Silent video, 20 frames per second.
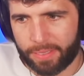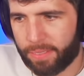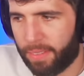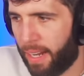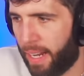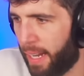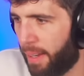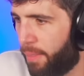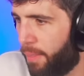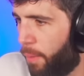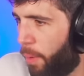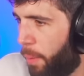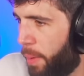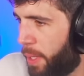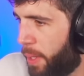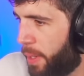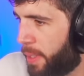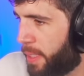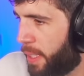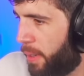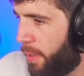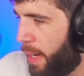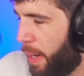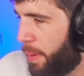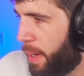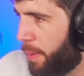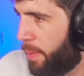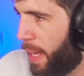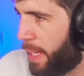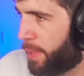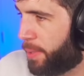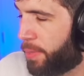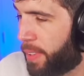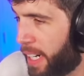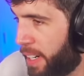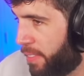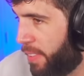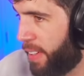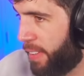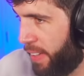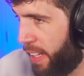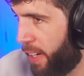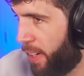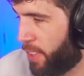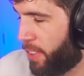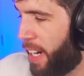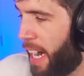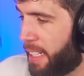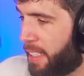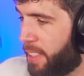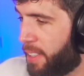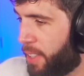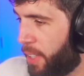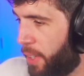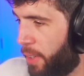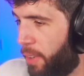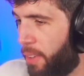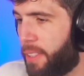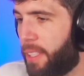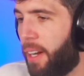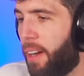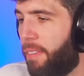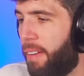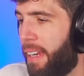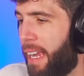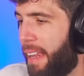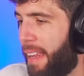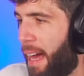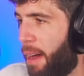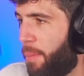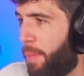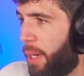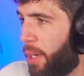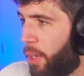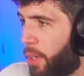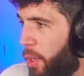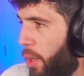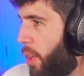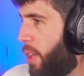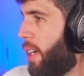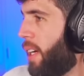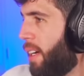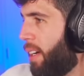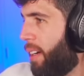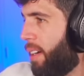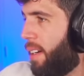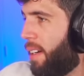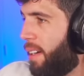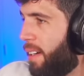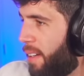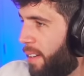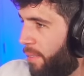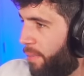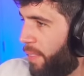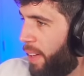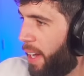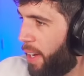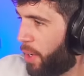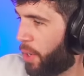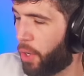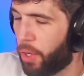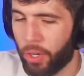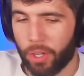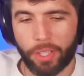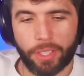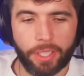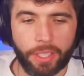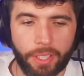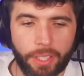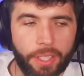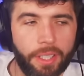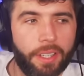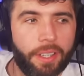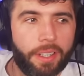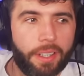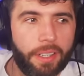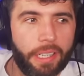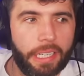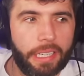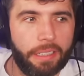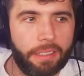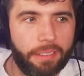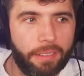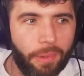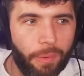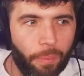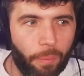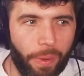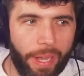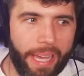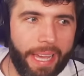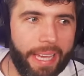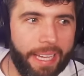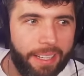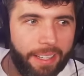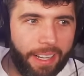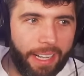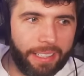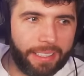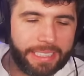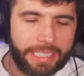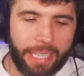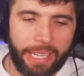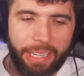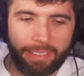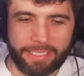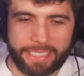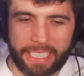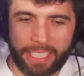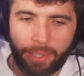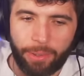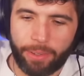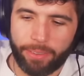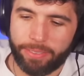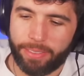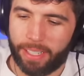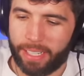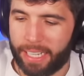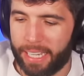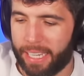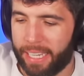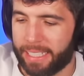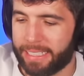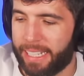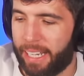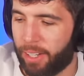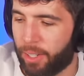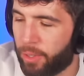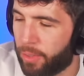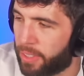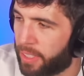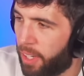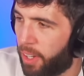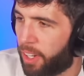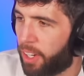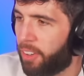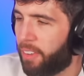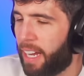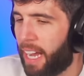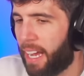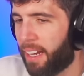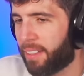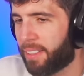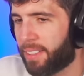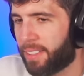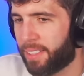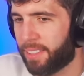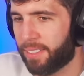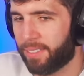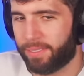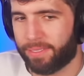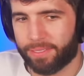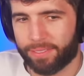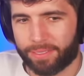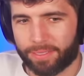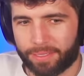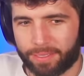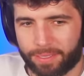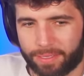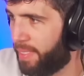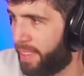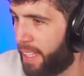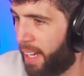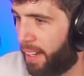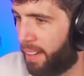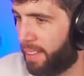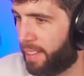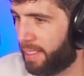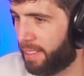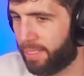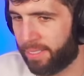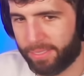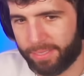Right. What we do, so, no, that's three videos reacted to. So I think that would be a good a good way and time to say, you know what, fuck it, it's now called Zerkaa Reacts. Done.